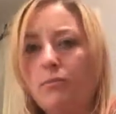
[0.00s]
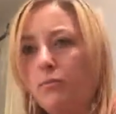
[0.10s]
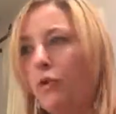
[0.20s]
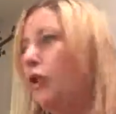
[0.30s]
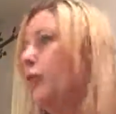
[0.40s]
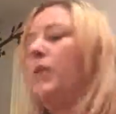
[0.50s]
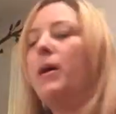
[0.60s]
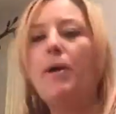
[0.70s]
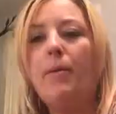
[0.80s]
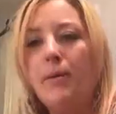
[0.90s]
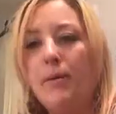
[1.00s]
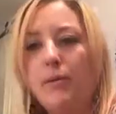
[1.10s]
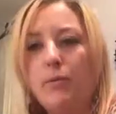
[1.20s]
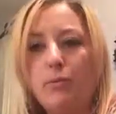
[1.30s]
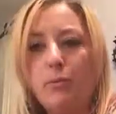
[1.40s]
lube them up
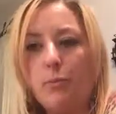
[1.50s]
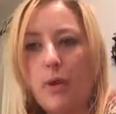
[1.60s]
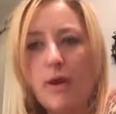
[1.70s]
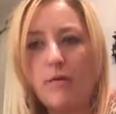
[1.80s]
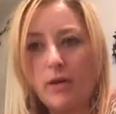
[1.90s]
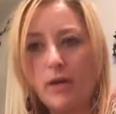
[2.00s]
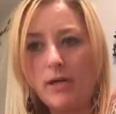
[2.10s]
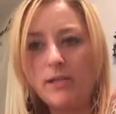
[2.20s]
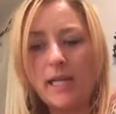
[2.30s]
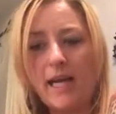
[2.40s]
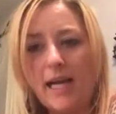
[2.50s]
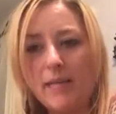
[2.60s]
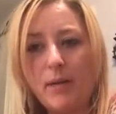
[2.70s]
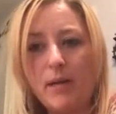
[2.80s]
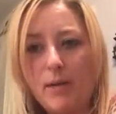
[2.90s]
in whatever else I had
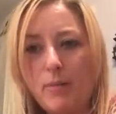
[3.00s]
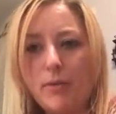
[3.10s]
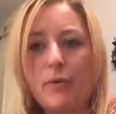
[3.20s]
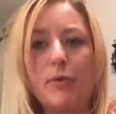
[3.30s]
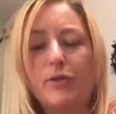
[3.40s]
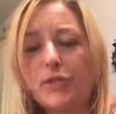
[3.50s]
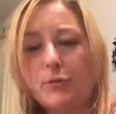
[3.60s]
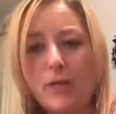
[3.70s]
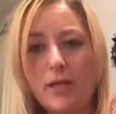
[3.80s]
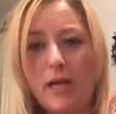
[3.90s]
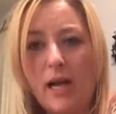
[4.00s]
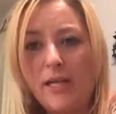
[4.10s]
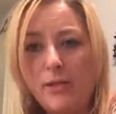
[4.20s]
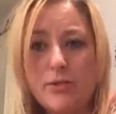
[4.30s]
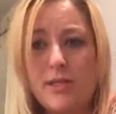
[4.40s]
in my cupboard, which is what I
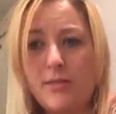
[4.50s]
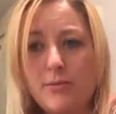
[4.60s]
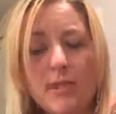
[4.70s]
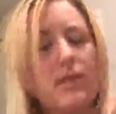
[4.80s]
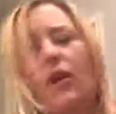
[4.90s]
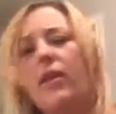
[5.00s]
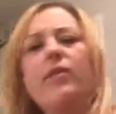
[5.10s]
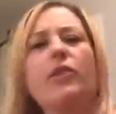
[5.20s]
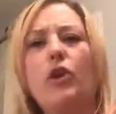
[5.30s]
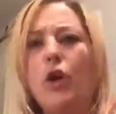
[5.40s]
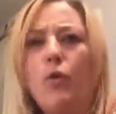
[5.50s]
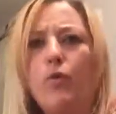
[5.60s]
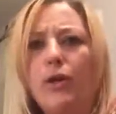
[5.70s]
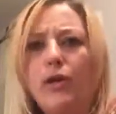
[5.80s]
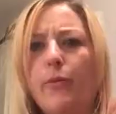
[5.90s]
used to use and not even
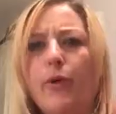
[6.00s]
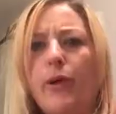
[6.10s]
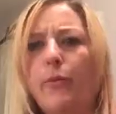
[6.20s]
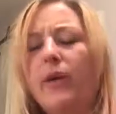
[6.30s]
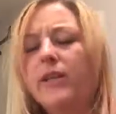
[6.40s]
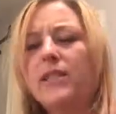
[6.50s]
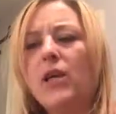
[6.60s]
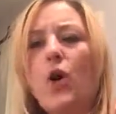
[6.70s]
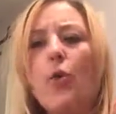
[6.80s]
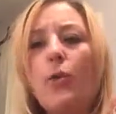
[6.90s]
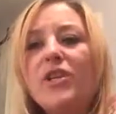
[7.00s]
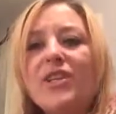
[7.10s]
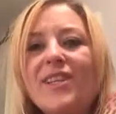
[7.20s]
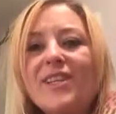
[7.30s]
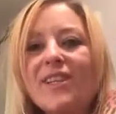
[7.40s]
know really what it was,
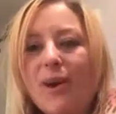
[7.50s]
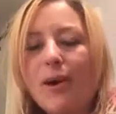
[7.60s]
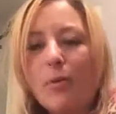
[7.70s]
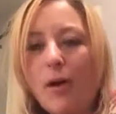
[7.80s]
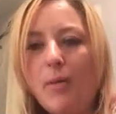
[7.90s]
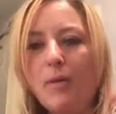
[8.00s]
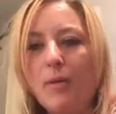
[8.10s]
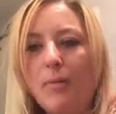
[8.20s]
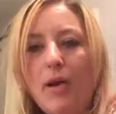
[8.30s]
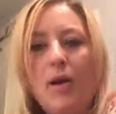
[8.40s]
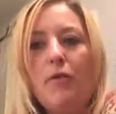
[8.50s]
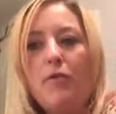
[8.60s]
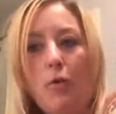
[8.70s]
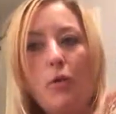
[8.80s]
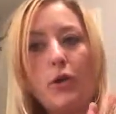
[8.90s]
which it's not a problem
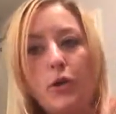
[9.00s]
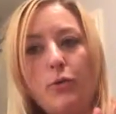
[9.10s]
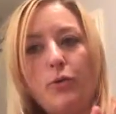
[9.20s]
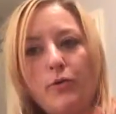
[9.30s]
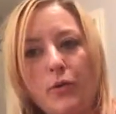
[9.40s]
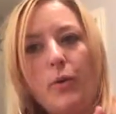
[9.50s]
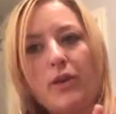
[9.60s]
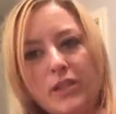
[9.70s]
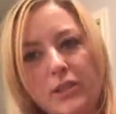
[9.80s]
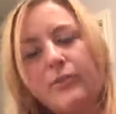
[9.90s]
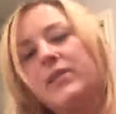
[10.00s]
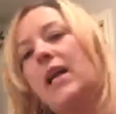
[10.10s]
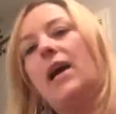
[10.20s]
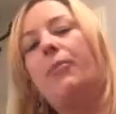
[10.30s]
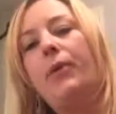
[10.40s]
for you if you want to use
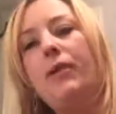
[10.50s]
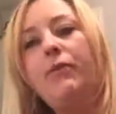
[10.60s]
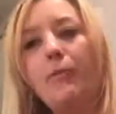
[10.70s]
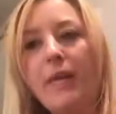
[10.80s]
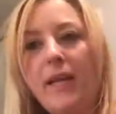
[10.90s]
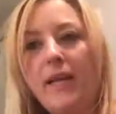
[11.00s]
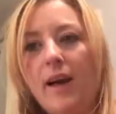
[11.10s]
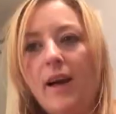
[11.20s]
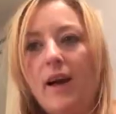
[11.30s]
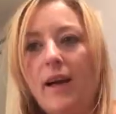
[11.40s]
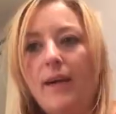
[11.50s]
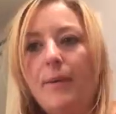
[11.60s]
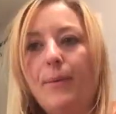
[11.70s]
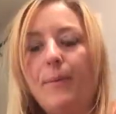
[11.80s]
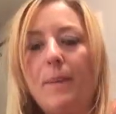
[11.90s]
that. But for me,
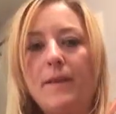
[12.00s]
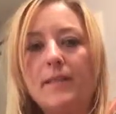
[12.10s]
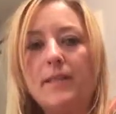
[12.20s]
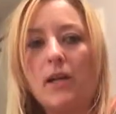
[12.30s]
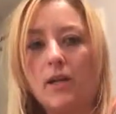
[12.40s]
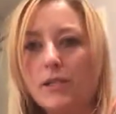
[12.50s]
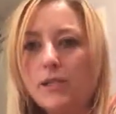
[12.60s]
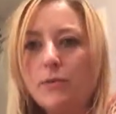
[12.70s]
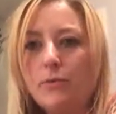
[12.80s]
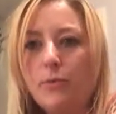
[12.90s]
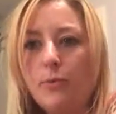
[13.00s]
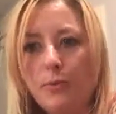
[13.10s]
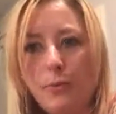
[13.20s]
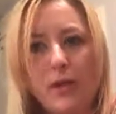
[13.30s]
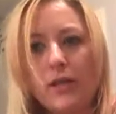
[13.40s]
I started to
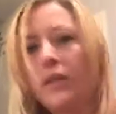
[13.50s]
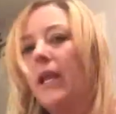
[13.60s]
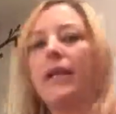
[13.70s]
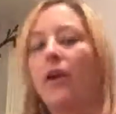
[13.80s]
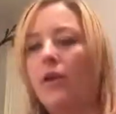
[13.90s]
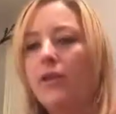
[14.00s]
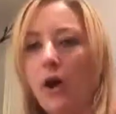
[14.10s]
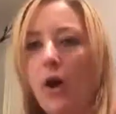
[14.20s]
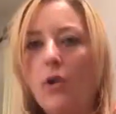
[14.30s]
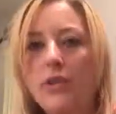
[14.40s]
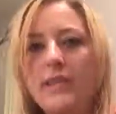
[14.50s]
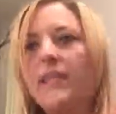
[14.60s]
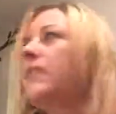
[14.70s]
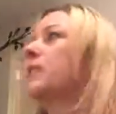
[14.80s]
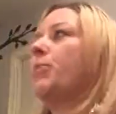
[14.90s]
wonder, like, all these
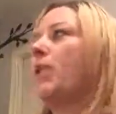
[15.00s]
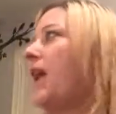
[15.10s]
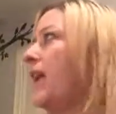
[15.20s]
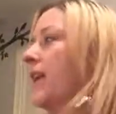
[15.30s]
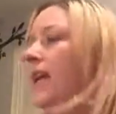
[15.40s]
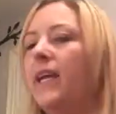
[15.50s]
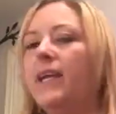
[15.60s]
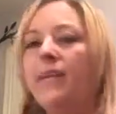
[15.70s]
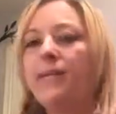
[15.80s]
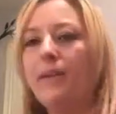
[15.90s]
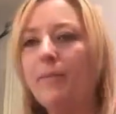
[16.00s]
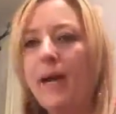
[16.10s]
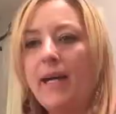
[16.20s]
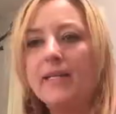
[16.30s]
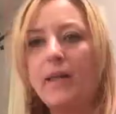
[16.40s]
things playing a negative
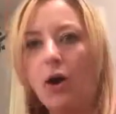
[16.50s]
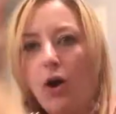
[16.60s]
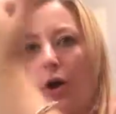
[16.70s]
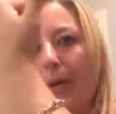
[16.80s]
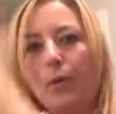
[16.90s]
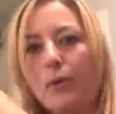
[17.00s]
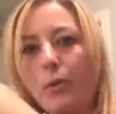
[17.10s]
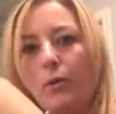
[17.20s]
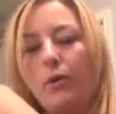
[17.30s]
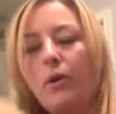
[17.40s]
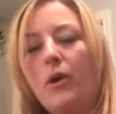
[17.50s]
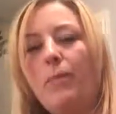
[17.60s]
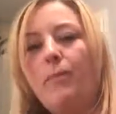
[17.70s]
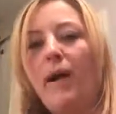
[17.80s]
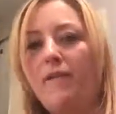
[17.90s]
impact on
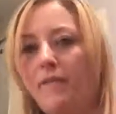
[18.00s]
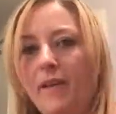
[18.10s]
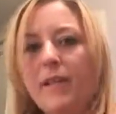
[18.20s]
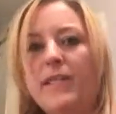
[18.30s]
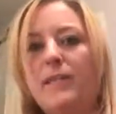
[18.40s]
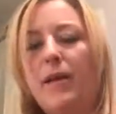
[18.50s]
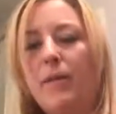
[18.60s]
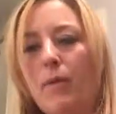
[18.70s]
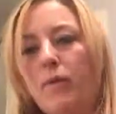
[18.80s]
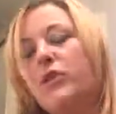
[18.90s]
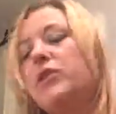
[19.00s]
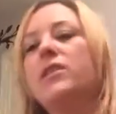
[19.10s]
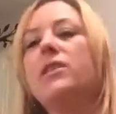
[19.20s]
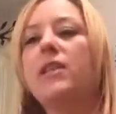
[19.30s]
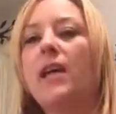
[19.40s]
my feelings, my
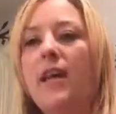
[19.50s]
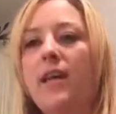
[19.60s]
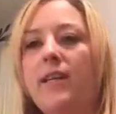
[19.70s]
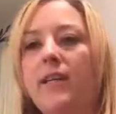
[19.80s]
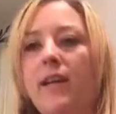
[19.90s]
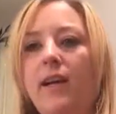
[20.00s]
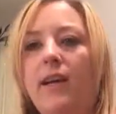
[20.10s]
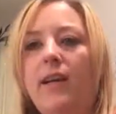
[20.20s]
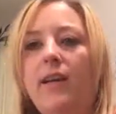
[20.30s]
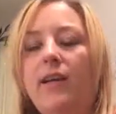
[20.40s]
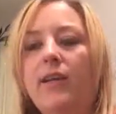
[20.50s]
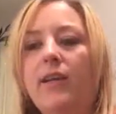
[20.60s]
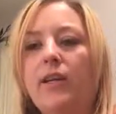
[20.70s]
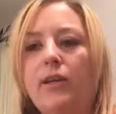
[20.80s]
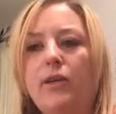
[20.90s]
emotions? And you
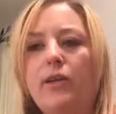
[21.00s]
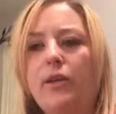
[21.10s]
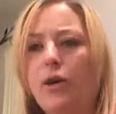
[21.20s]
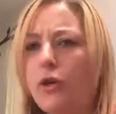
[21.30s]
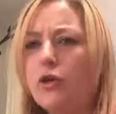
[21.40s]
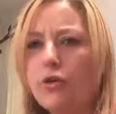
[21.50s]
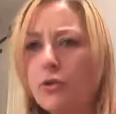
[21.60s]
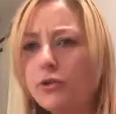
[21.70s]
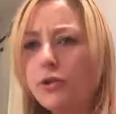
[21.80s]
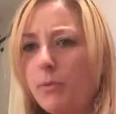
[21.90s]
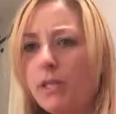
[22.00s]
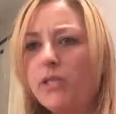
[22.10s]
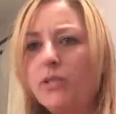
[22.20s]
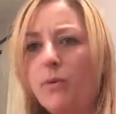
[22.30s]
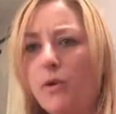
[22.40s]
can control so
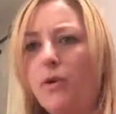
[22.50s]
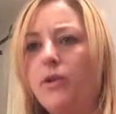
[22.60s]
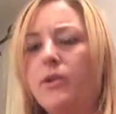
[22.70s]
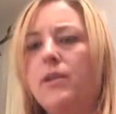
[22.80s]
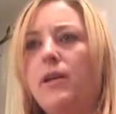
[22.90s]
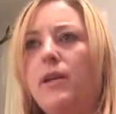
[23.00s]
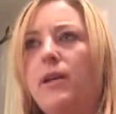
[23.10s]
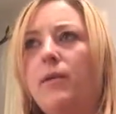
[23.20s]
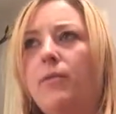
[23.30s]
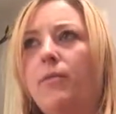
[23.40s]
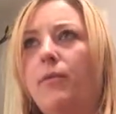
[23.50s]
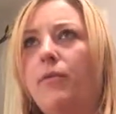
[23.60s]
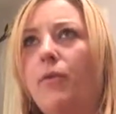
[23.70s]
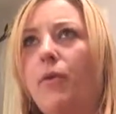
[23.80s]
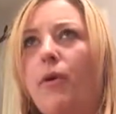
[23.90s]
much in the world
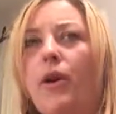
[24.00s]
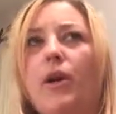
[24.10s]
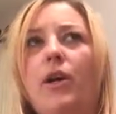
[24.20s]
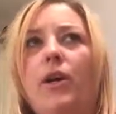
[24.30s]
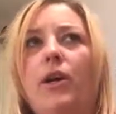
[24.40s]
before,